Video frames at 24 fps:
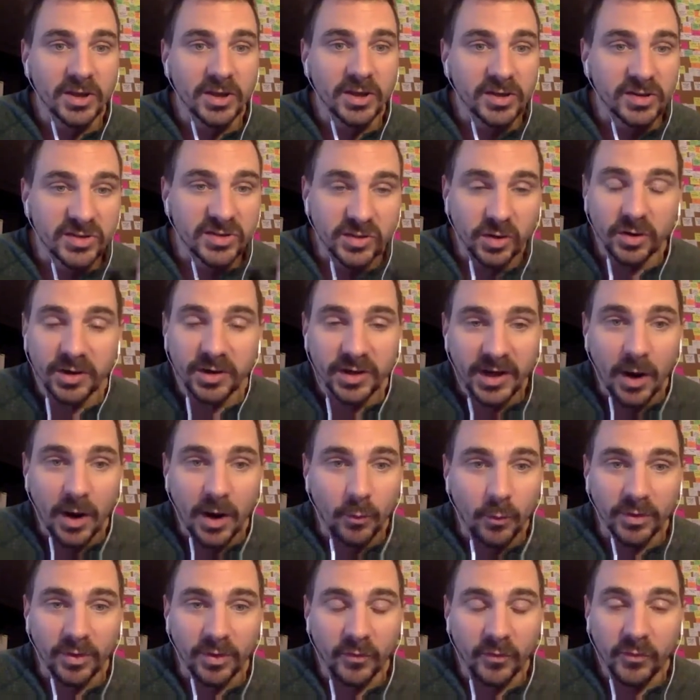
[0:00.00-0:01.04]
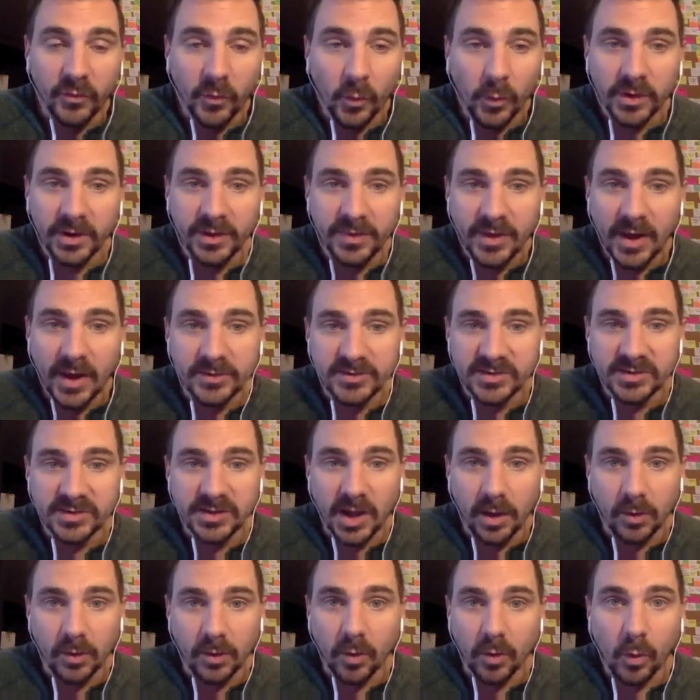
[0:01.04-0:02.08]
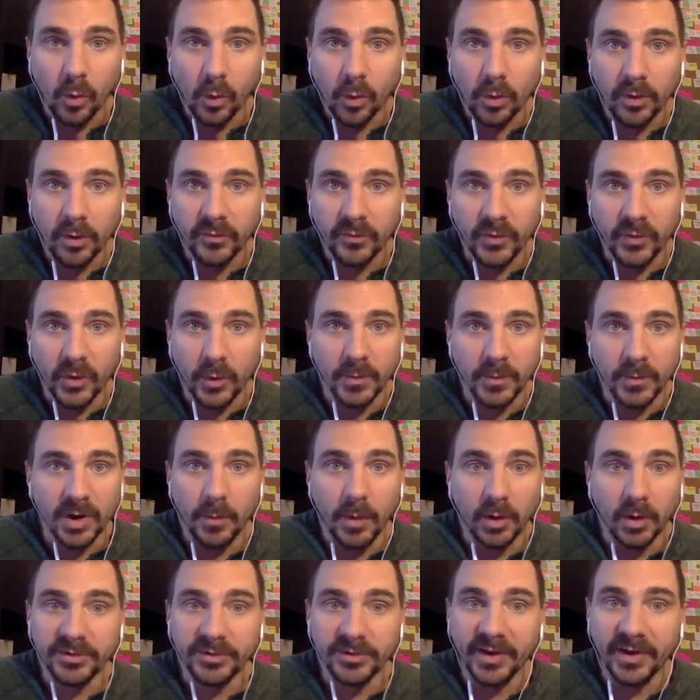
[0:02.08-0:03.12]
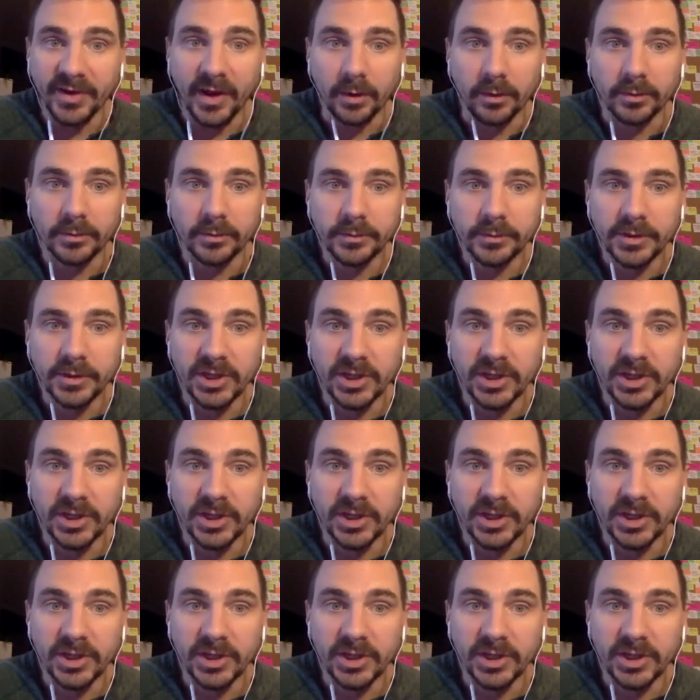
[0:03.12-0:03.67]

started out with a $40,000 horror film in a motel.